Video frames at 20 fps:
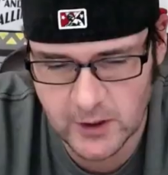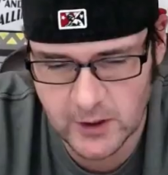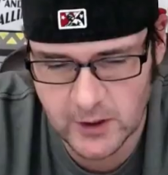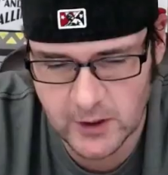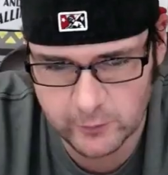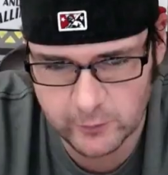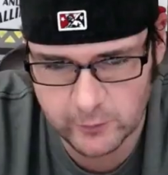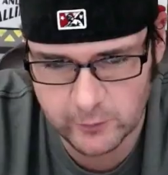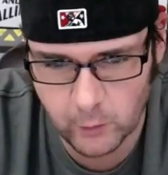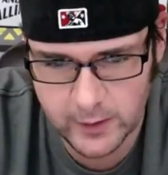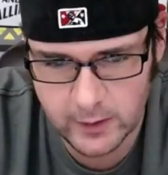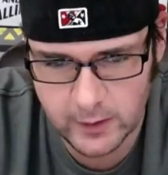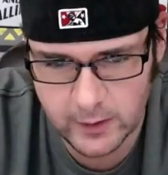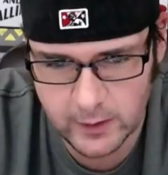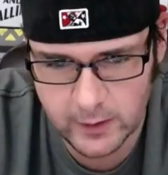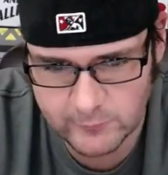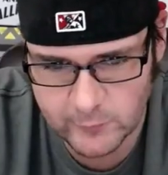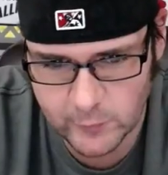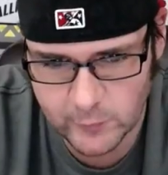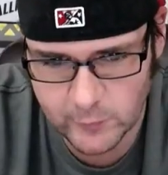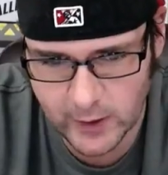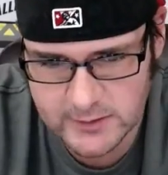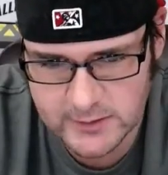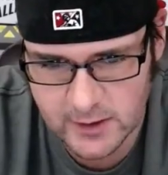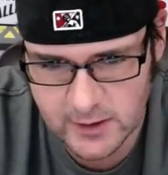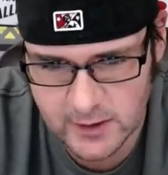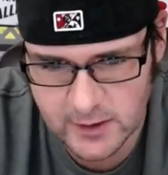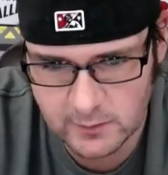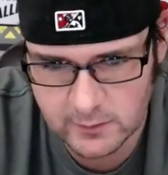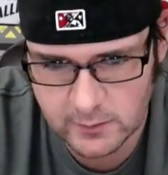gotten taller, OB? Have you
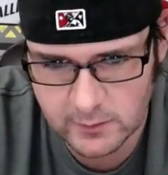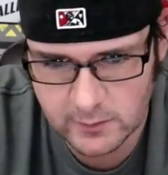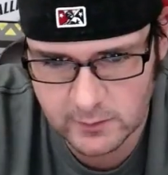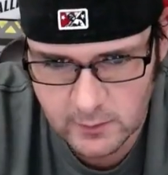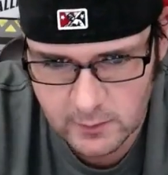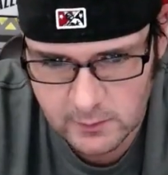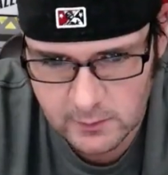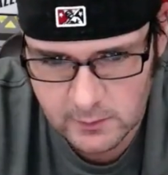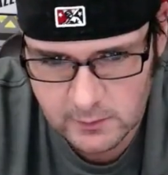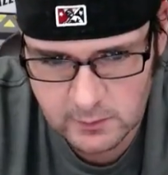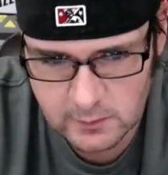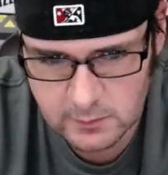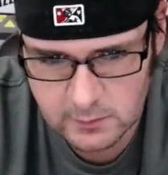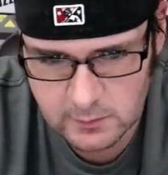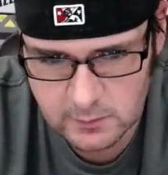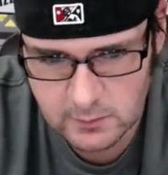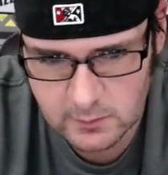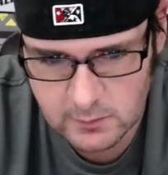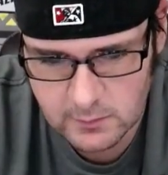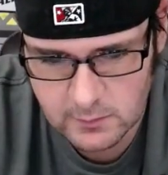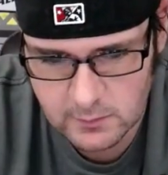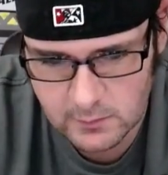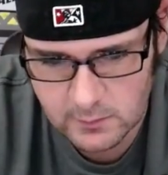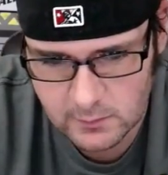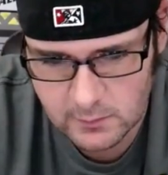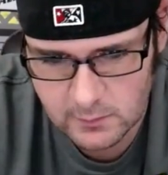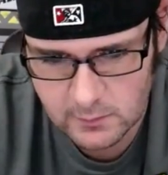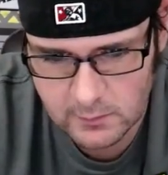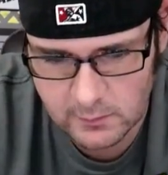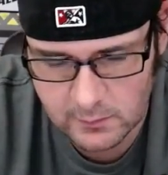gotten taller? Probably it's like
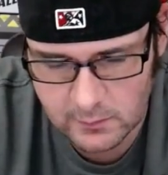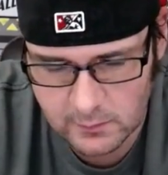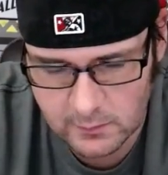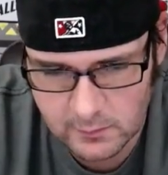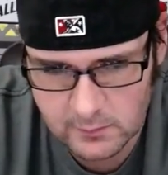probably seven